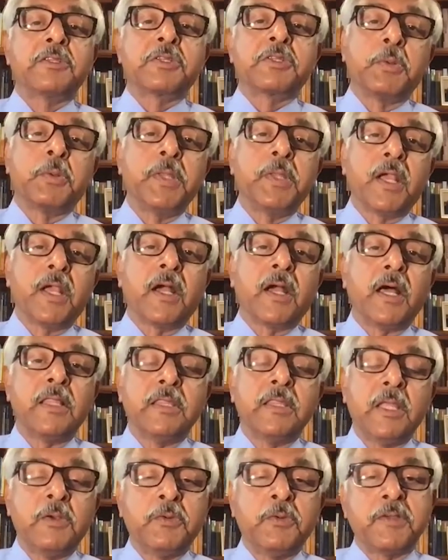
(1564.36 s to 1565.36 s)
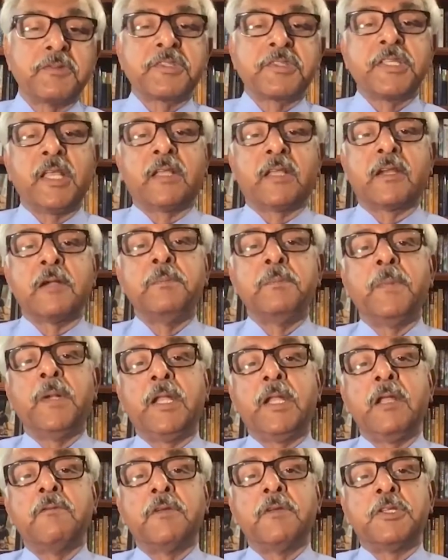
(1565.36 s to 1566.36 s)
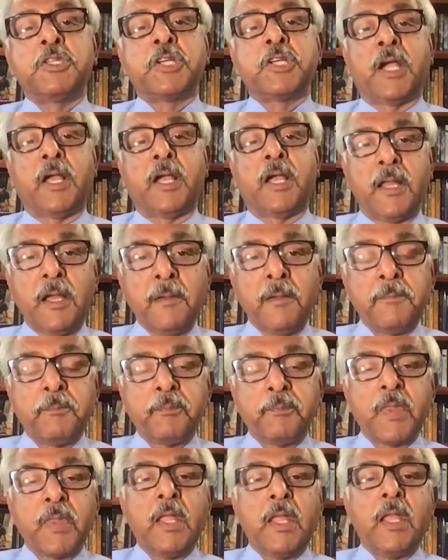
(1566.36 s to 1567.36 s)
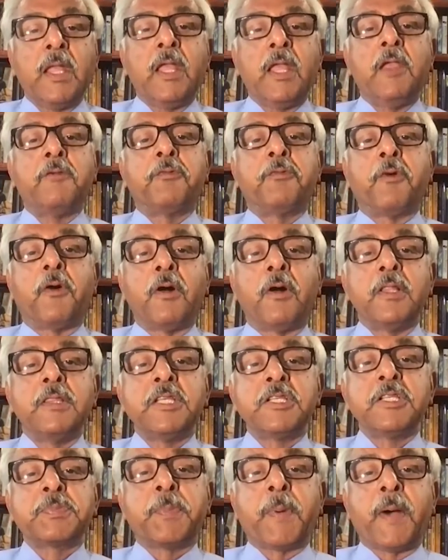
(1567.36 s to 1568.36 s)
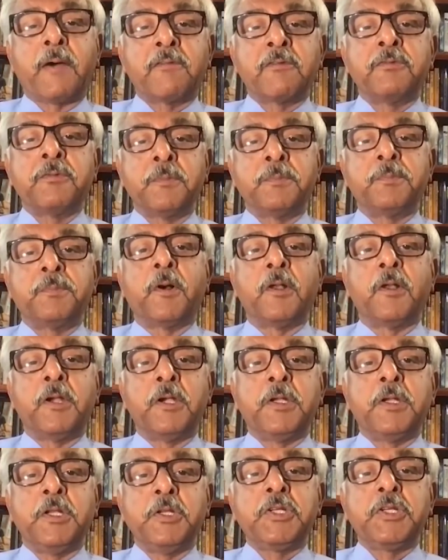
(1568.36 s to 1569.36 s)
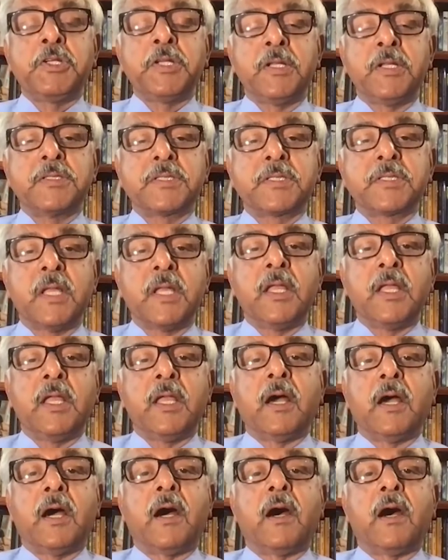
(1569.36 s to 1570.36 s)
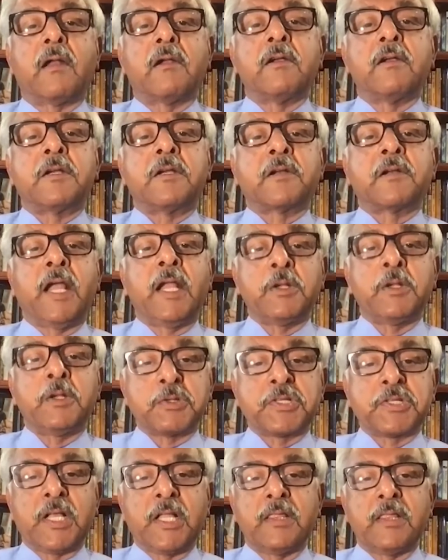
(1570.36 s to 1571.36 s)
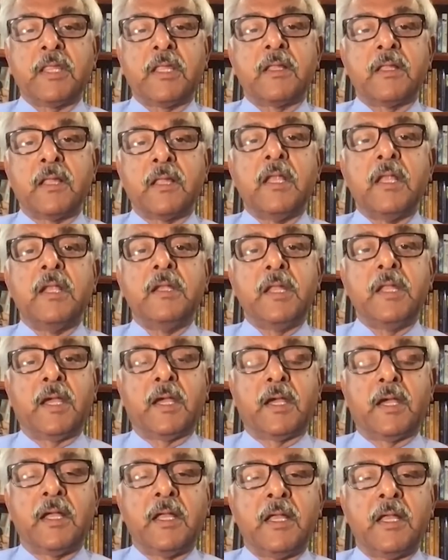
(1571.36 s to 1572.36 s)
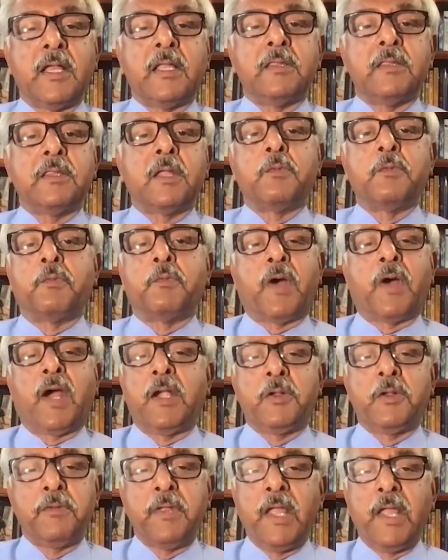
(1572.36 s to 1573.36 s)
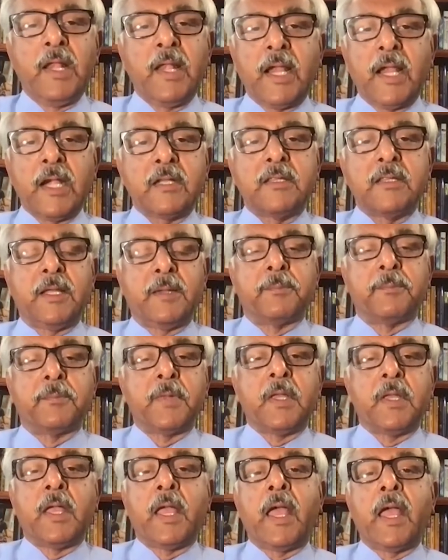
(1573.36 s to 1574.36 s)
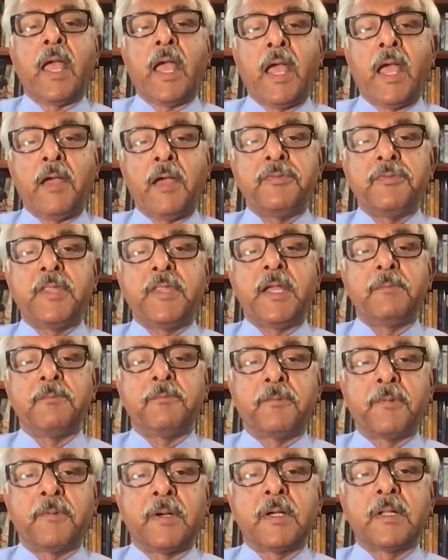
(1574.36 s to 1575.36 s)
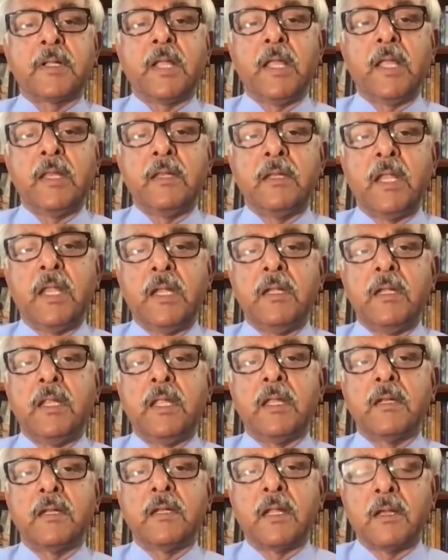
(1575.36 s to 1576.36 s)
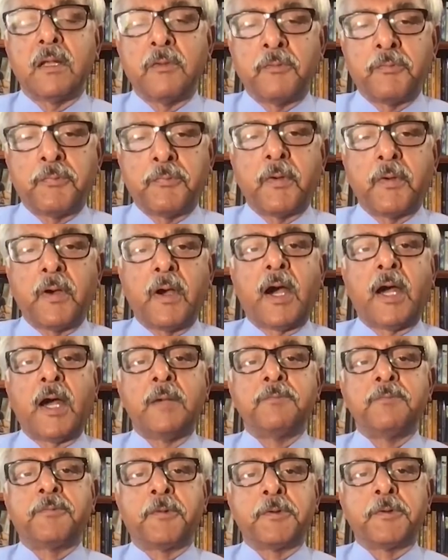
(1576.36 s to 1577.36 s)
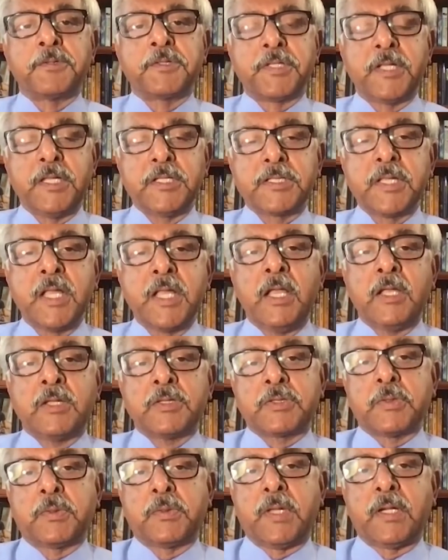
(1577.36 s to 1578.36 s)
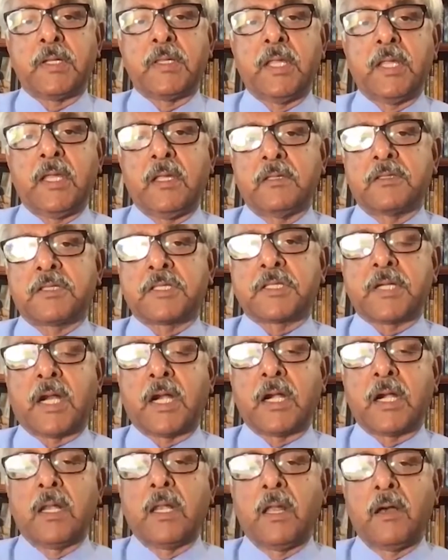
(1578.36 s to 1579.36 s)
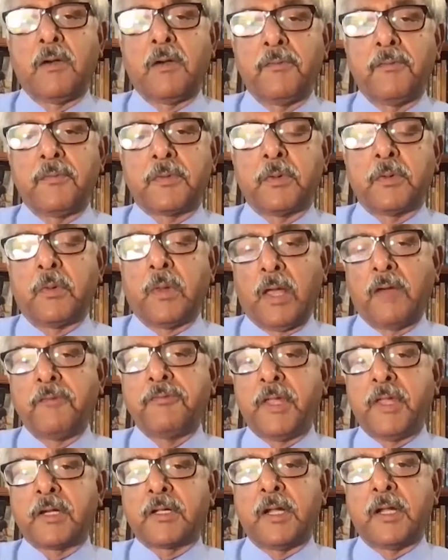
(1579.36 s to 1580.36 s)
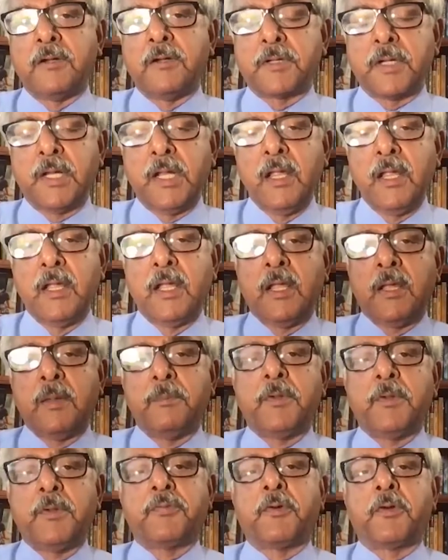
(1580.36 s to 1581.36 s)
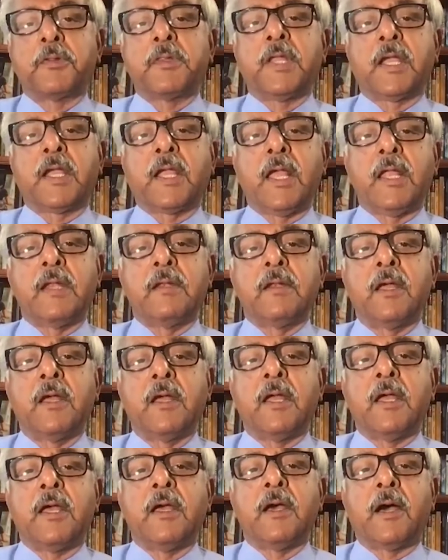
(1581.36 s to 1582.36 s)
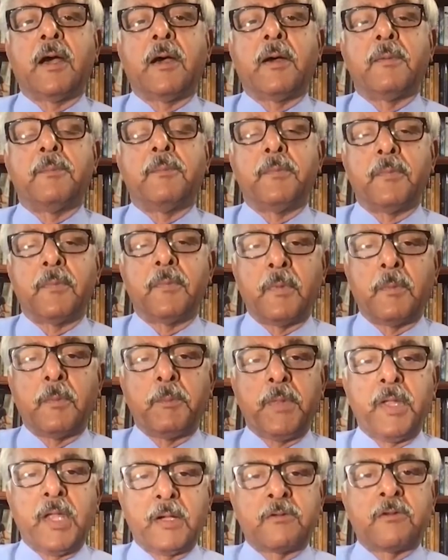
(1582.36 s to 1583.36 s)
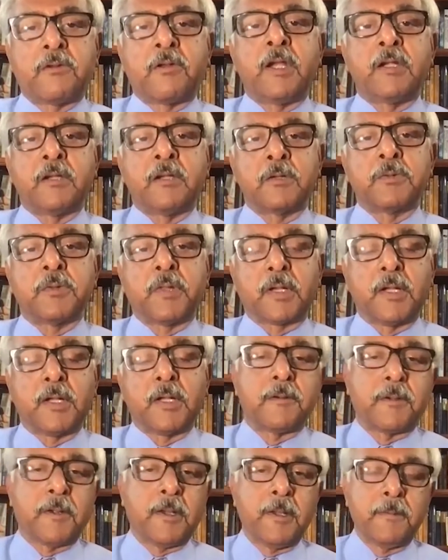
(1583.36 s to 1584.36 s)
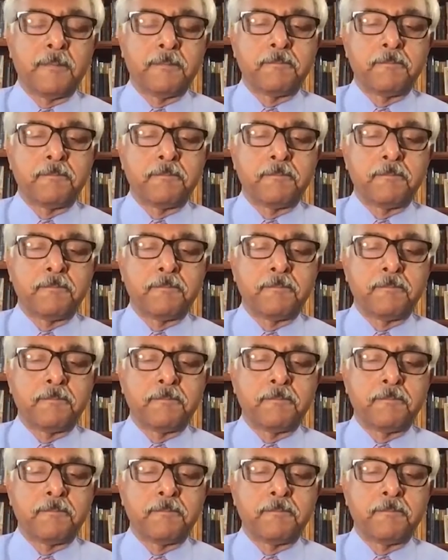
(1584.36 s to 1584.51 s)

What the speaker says: Sonia Gandhi who have secret meeting with China. If all these powerful politicians are trying to sell the India, then why do we elect them? Have them work in Indian armed forces so that they start to love their country before they can be a traitor to the country.